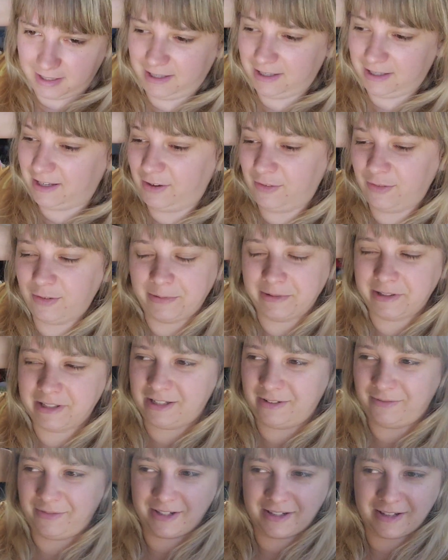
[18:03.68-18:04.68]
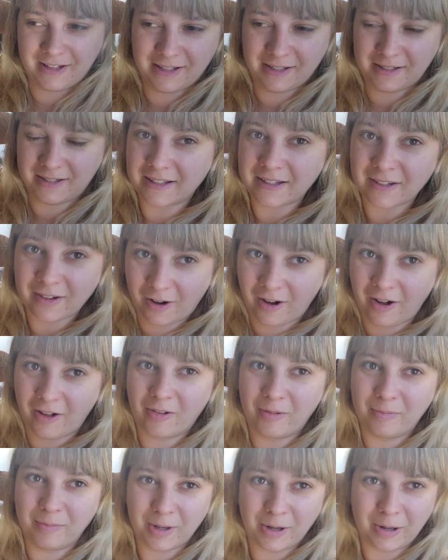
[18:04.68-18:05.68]
I don't know what the difference is. It's a
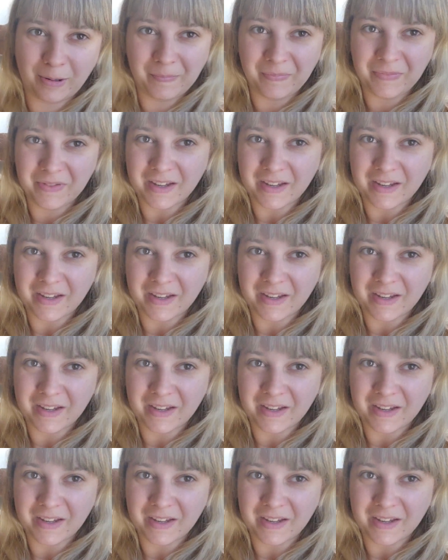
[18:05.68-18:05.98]
column though.